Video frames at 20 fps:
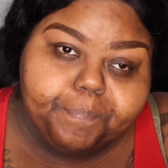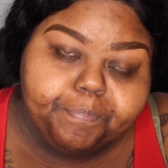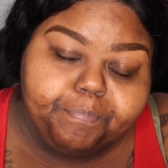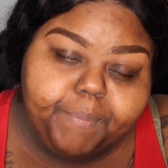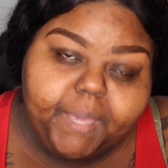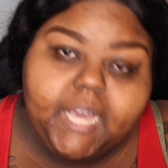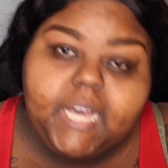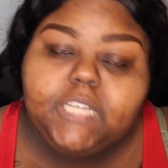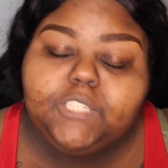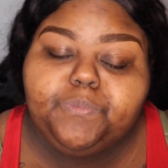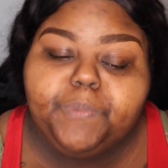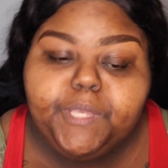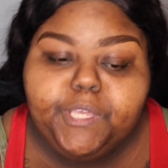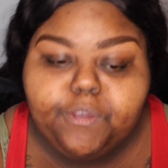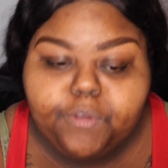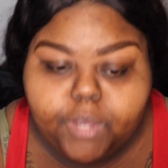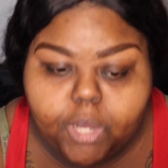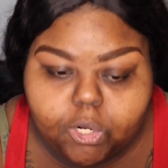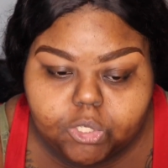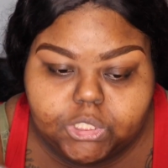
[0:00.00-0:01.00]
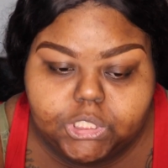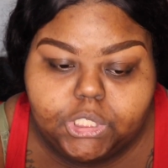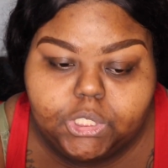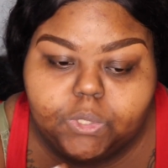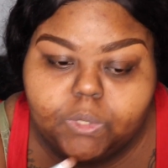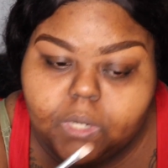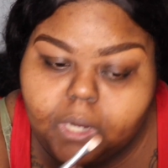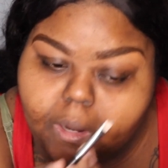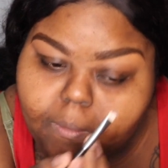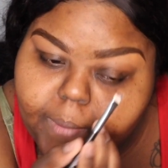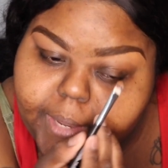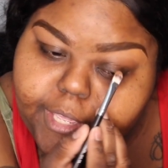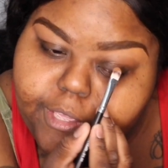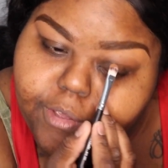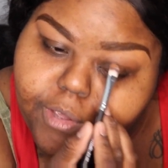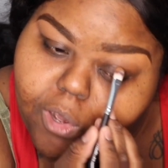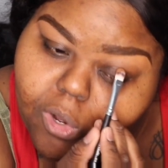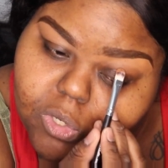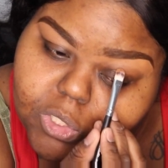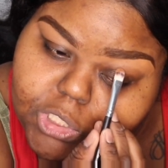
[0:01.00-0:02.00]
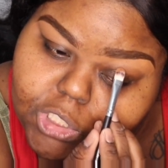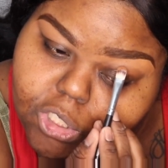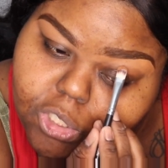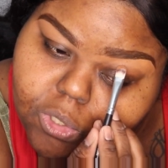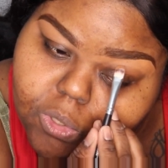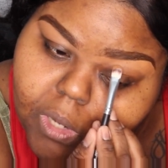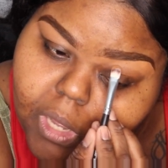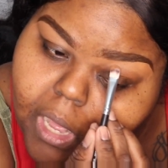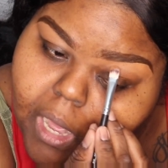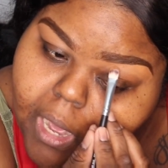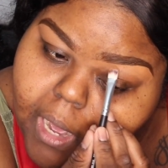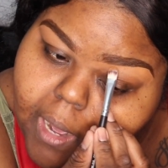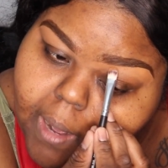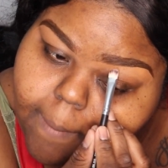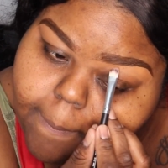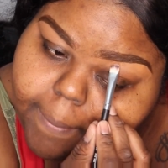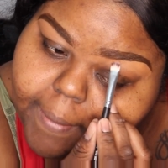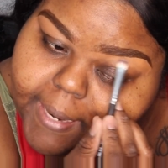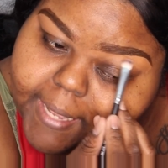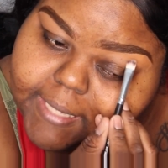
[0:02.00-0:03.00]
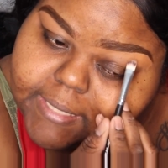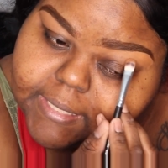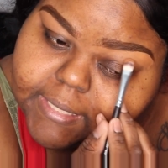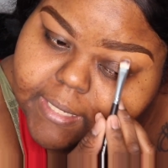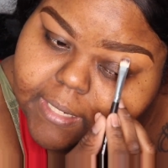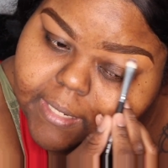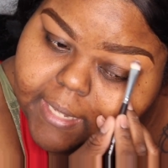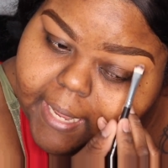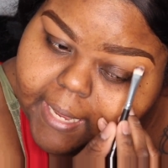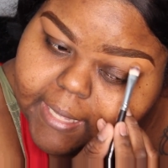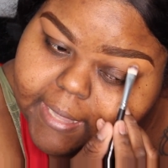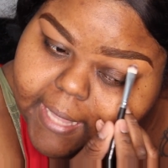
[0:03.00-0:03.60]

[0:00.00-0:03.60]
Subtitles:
because when you go to a place like